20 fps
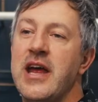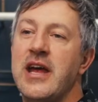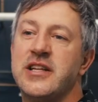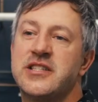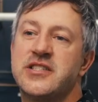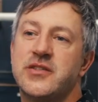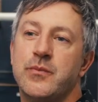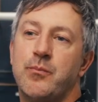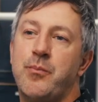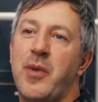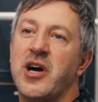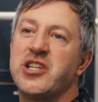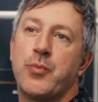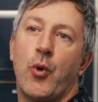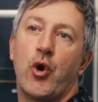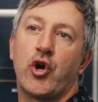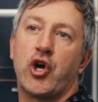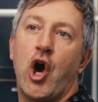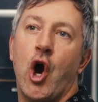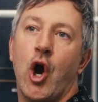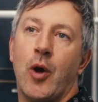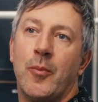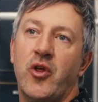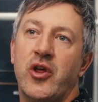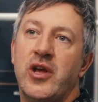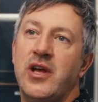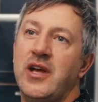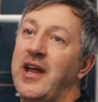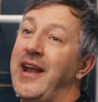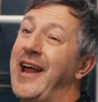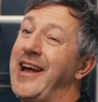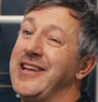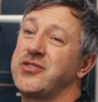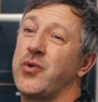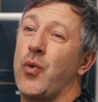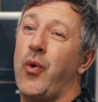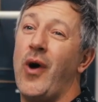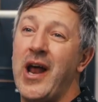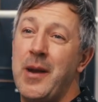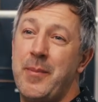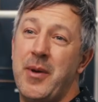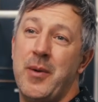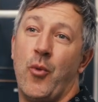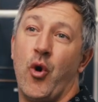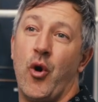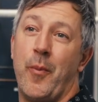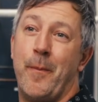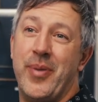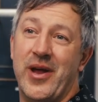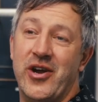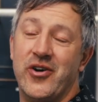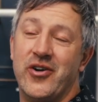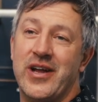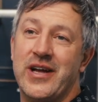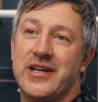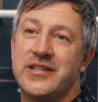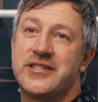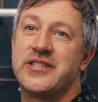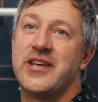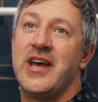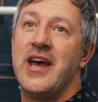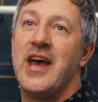It's much more caramely and has quite a bit more bitterness.